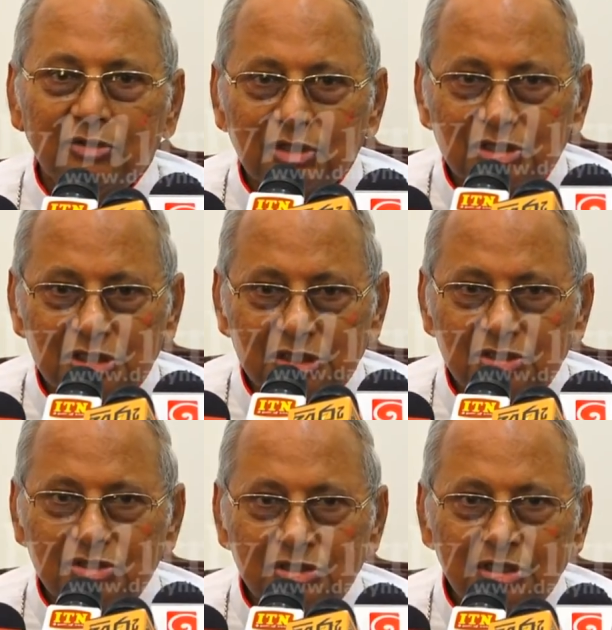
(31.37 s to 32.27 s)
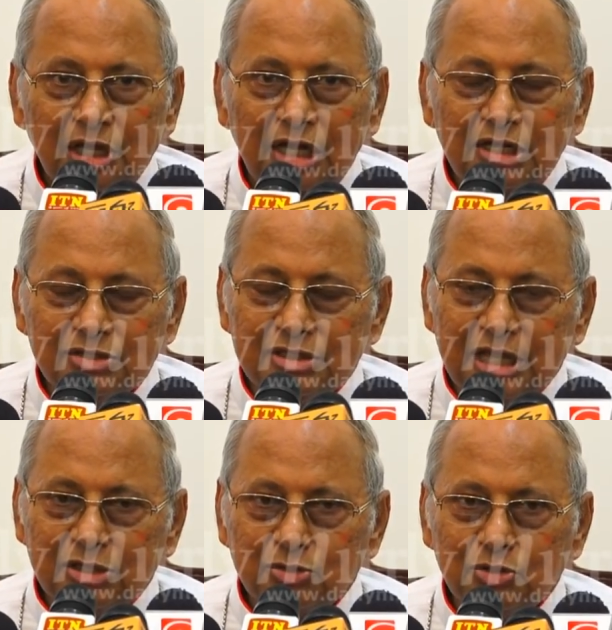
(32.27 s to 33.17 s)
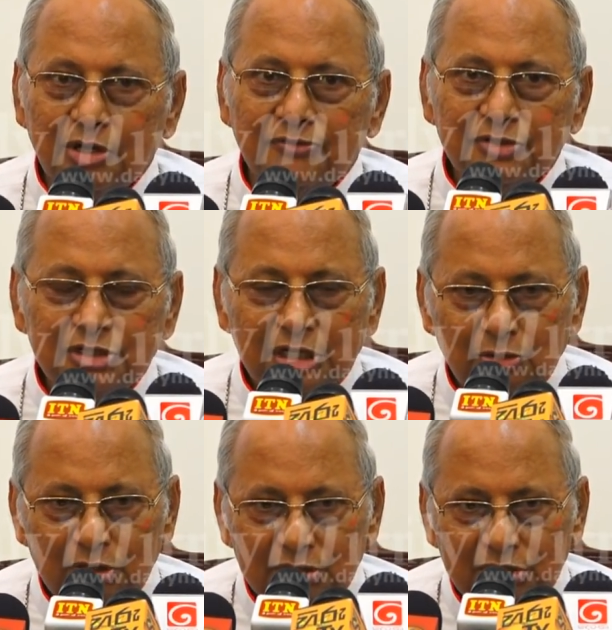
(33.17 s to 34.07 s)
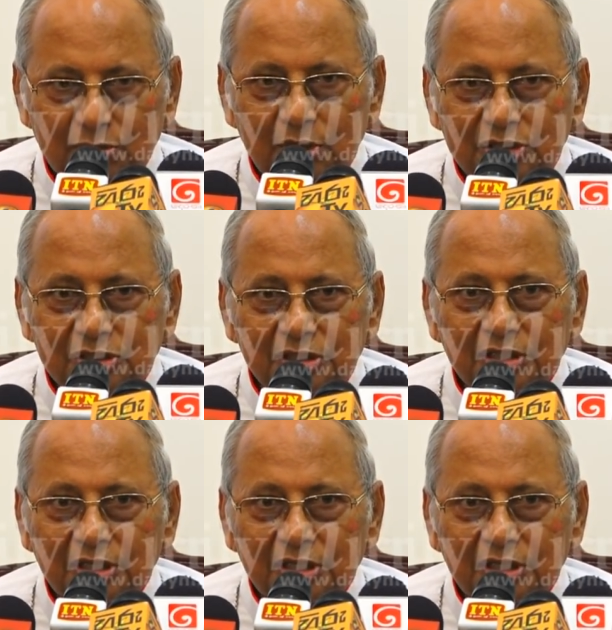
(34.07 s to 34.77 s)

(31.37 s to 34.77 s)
to the church, unless they are sure of the security situation.